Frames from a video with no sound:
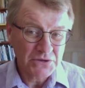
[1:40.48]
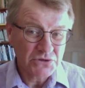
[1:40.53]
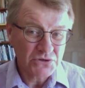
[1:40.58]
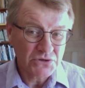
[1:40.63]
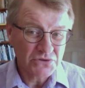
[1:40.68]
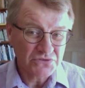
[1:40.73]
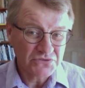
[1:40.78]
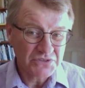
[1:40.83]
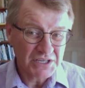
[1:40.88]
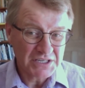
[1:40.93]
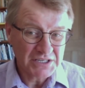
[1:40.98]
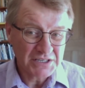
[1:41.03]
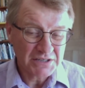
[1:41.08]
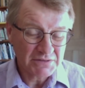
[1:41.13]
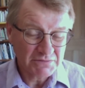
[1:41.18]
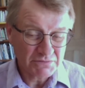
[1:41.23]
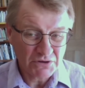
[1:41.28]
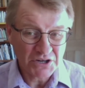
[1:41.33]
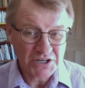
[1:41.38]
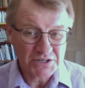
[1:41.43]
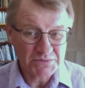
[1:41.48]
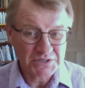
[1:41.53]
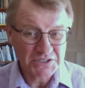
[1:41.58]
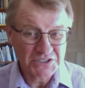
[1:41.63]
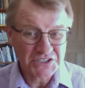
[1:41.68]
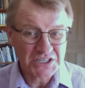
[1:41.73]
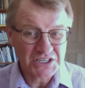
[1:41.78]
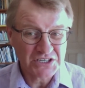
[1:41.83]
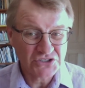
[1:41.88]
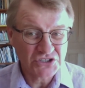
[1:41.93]
who did vitamin
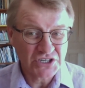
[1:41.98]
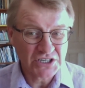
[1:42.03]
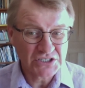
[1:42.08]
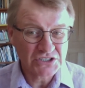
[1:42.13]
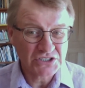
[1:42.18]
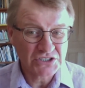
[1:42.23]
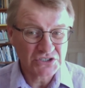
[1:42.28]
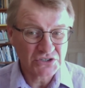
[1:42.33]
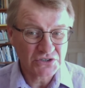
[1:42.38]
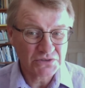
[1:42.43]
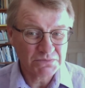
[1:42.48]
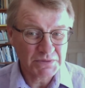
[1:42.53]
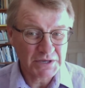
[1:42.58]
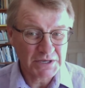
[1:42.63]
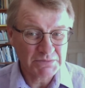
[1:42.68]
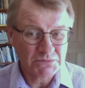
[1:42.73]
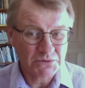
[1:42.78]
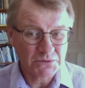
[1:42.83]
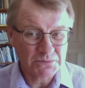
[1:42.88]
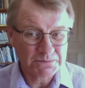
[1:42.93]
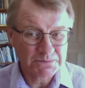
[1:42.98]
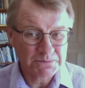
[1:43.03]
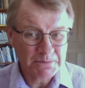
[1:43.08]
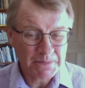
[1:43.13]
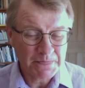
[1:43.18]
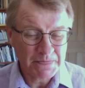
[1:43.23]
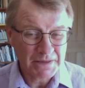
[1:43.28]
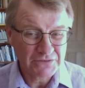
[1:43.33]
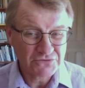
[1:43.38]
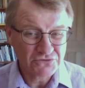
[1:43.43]
C injections on people.
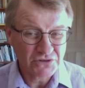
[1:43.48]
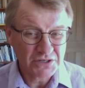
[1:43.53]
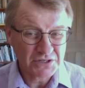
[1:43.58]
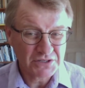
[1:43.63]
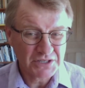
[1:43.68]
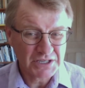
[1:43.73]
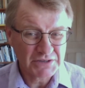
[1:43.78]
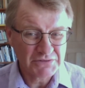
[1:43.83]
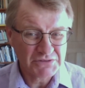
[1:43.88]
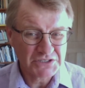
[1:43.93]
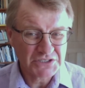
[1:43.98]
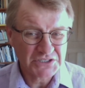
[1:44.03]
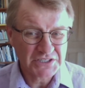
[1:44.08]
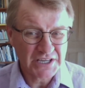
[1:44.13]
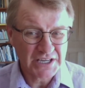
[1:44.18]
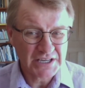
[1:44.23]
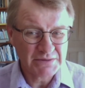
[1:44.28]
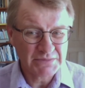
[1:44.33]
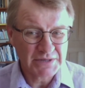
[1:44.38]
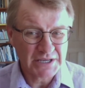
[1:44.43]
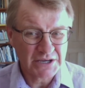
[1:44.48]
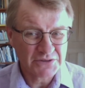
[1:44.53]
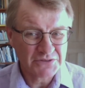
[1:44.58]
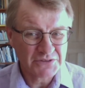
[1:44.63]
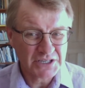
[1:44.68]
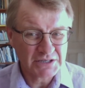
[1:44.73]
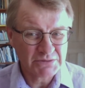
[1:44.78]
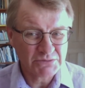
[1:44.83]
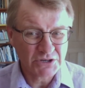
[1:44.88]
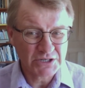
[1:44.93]
I'm trying to think of his name now. I
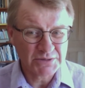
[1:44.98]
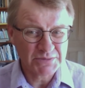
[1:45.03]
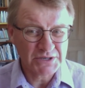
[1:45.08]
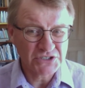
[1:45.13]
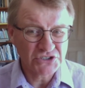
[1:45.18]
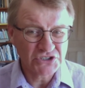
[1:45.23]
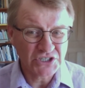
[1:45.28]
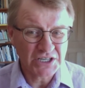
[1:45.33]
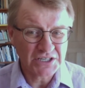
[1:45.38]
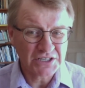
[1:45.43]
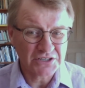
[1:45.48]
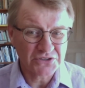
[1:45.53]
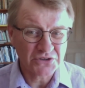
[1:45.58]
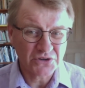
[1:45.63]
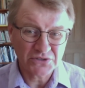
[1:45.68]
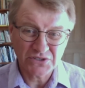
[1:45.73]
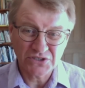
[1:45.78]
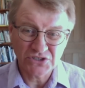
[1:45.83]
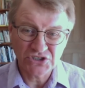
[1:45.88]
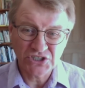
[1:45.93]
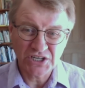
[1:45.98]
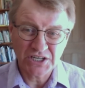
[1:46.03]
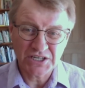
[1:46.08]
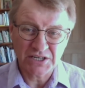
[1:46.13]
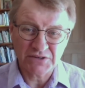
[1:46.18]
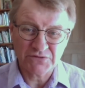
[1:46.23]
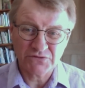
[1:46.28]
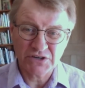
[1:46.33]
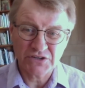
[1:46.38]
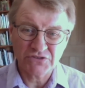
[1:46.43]
think it might have been Jenner, Dr.
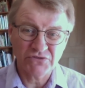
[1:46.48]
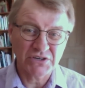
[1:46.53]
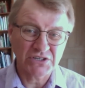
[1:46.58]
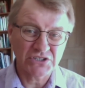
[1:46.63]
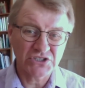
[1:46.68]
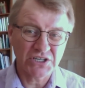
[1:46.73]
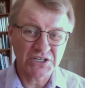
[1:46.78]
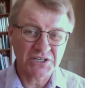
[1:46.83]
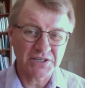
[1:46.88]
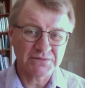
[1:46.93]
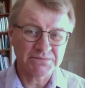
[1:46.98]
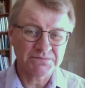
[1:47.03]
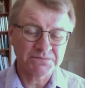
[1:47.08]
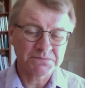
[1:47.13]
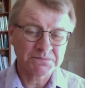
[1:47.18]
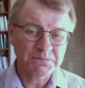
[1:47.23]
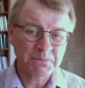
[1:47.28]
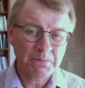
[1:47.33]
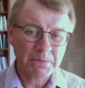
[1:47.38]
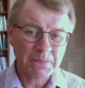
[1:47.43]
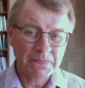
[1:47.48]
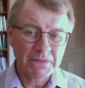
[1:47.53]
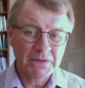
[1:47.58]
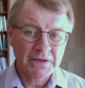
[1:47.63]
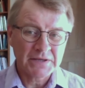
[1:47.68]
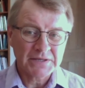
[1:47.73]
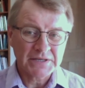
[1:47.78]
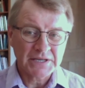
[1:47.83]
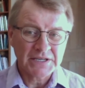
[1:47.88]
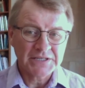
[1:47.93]
Jenner, Frederick Jenner.
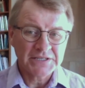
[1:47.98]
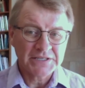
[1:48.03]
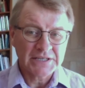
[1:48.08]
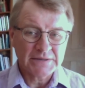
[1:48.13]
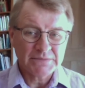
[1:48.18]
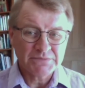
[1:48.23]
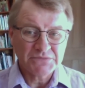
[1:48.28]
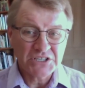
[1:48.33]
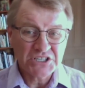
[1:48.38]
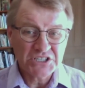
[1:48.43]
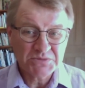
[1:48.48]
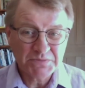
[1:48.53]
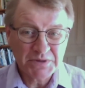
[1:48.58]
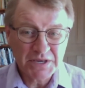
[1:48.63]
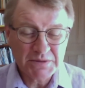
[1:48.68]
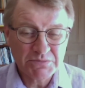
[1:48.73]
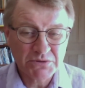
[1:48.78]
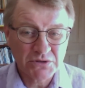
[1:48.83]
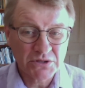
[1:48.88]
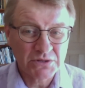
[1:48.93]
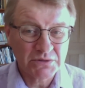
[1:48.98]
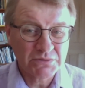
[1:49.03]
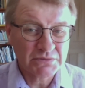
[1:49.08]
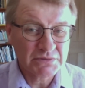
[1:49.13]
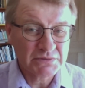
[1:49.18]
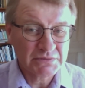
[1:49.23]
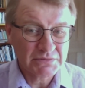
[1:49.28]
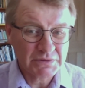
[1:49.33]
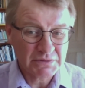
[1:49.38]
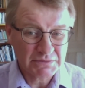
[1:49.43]
And these people,
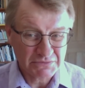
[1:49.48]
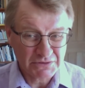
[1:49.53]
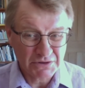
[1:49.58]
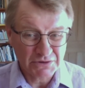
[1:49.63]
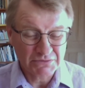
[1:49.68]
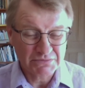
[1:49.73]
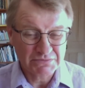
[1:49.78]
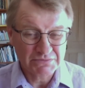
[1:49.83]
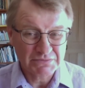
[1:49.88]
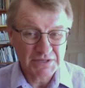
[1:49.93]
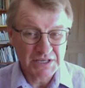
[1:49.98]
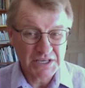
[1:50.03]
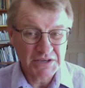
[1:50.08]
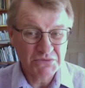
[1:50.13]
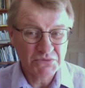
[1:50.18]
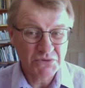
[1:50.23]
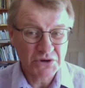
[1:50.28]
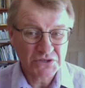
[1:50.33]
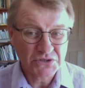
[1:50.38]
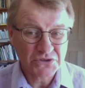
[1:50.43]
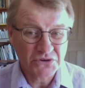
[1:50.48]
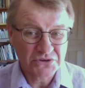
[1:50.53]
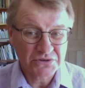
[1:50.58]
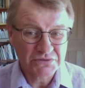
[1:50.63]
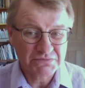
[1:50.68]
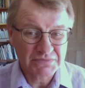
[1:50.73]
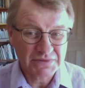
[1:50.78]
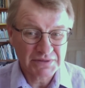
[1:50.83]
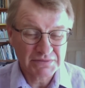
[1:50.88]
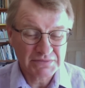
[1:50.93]
well, he worked
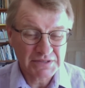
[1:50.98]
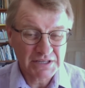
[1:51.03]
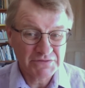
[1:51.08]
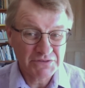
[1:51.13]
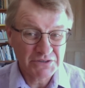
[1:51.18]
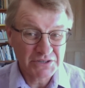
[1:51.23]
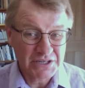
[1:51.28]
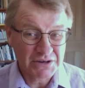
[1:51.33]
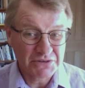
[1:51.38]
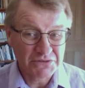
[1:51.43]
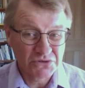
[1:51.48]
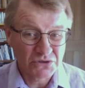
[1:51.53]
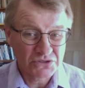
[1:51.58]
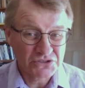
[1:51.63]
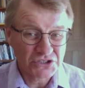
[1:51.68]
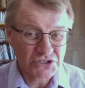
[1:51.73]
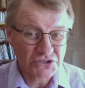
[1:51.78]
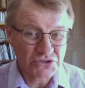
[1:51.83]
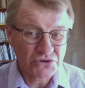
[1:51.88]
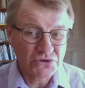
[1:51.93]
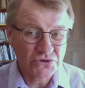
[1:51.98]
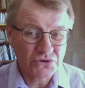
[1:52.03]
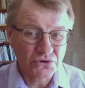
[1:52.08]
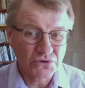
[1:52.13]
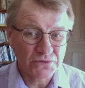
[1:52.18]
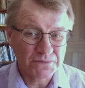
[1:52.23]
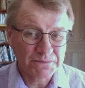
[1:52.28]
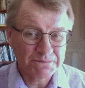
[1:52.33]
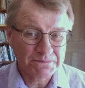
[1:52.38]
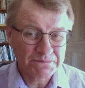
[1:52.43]
on, if you go and look to
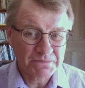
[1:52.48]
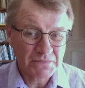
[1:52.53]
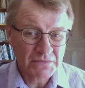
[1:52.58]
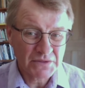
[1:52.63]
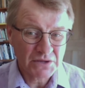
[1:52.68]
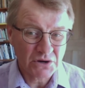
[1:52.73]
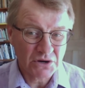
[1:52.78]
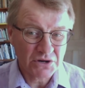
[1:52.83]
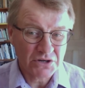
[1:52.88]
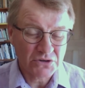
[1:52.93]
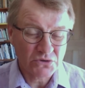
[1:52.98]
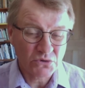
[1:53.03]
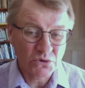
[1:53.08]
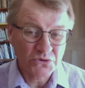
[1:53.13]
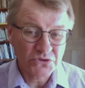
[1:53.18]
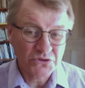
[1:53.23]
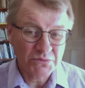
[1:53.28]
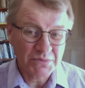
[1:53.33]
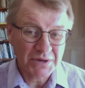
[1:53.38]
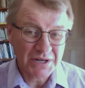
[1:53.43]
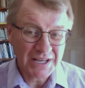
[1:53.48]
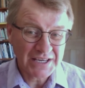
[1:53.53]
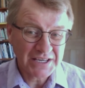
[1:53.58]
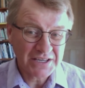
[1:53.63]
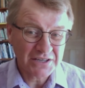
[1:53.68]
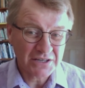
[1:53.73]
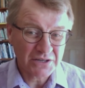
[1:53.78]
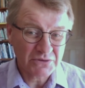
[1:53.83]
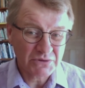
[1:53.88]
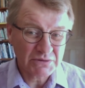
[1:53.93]
Google, on an
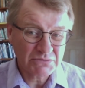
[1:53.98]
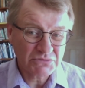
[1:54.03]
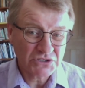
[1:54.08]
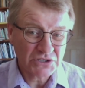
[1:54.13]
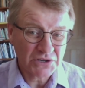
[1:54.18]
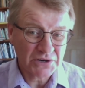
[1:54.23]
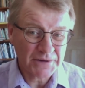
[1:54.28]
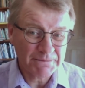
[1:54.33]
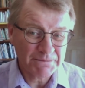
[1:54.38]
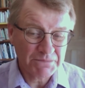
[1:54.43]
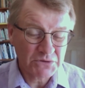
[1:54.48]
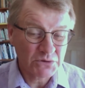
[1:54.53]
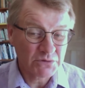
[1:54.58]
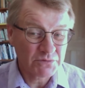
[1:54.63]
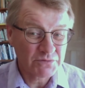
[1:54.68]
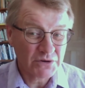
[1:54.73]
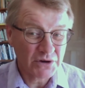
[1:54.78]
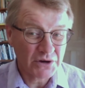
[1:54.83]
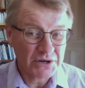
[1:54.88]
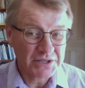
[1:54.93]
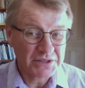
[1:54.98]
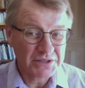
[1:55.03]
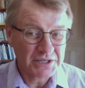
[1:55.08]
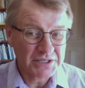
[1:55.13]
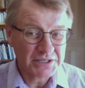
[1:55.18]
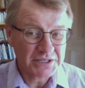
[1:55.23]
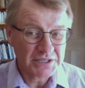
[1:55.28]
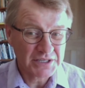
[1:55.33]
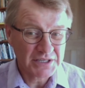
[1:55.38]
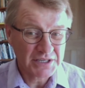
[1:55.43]
orthomolecular website, you'll find
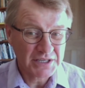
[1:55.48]
that